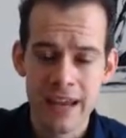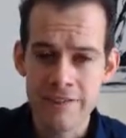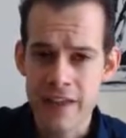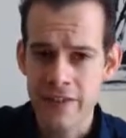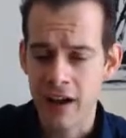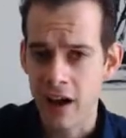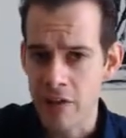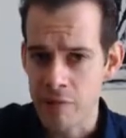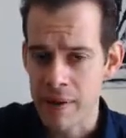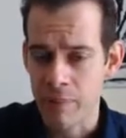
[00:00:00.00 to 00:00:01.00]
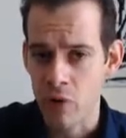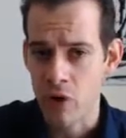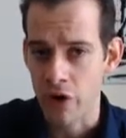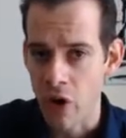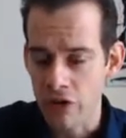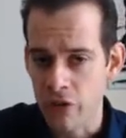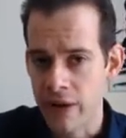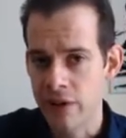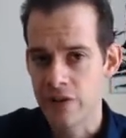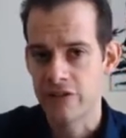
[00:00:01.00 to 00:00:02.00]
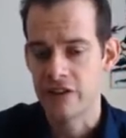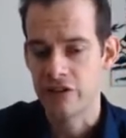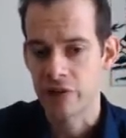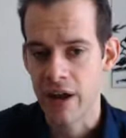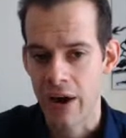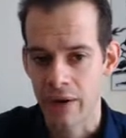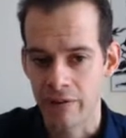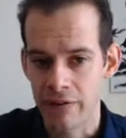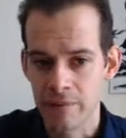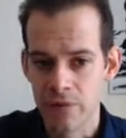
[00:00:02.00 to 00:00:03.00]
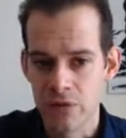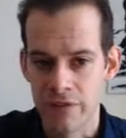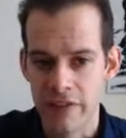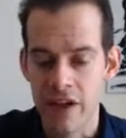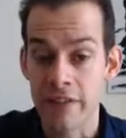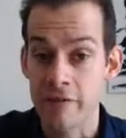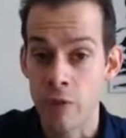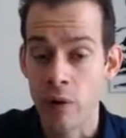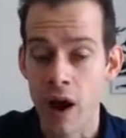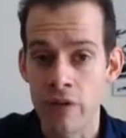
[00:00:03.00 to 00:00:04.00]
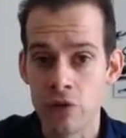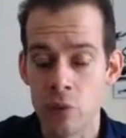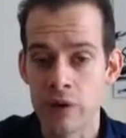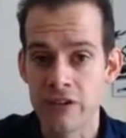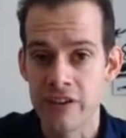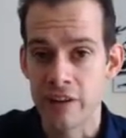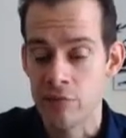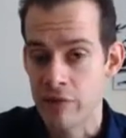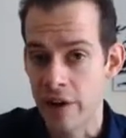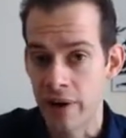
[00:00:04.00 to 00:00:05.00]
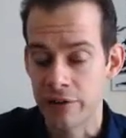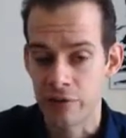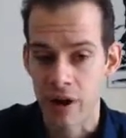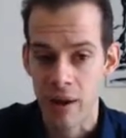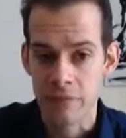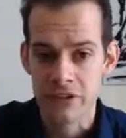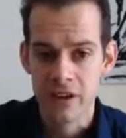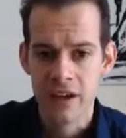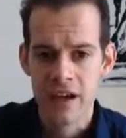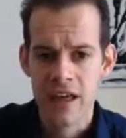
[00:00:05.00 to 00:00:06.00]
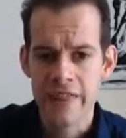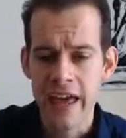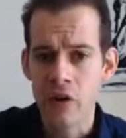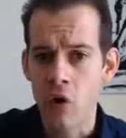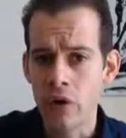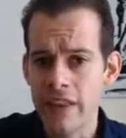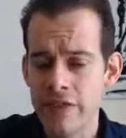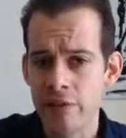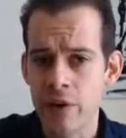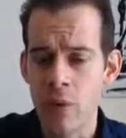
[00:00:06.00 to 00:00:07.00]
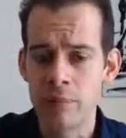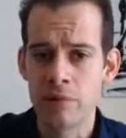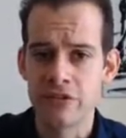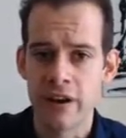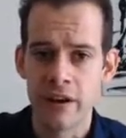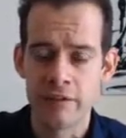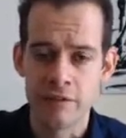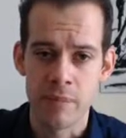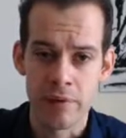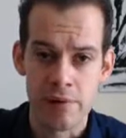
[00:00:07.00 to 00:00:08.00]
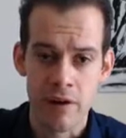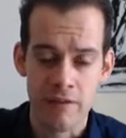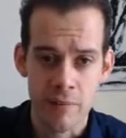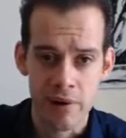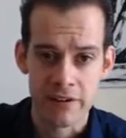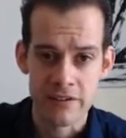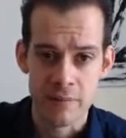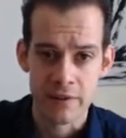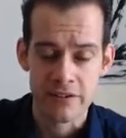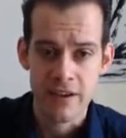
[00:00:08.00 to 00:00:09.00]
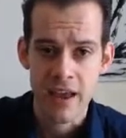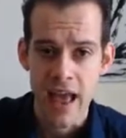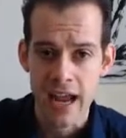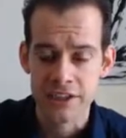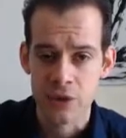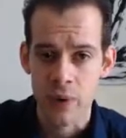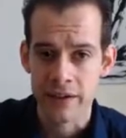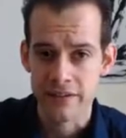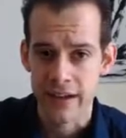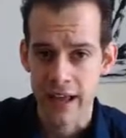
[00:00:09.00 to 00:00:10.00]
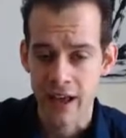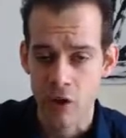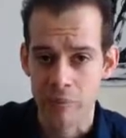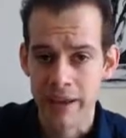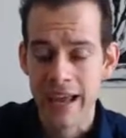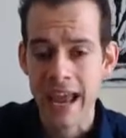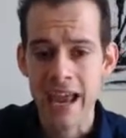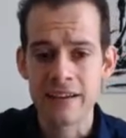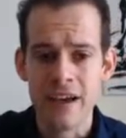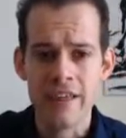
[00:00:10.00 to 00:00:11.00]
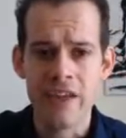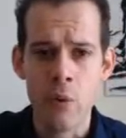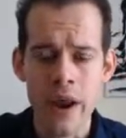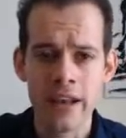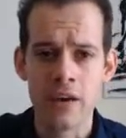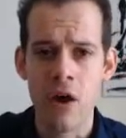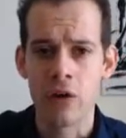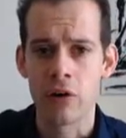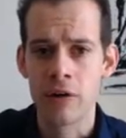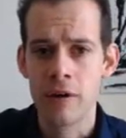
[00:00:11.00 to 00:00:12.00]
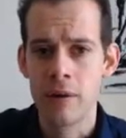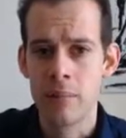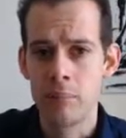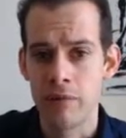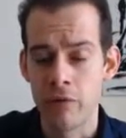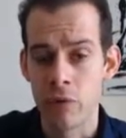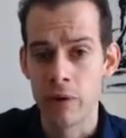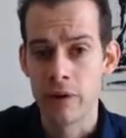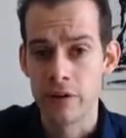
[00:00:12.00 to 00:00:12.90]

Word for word: If they thought other people could also hear the seizure, however, so if they thought that four others were listening through their intercoms, then only 31% of the, of the participants actually went to get help, and they waited longer before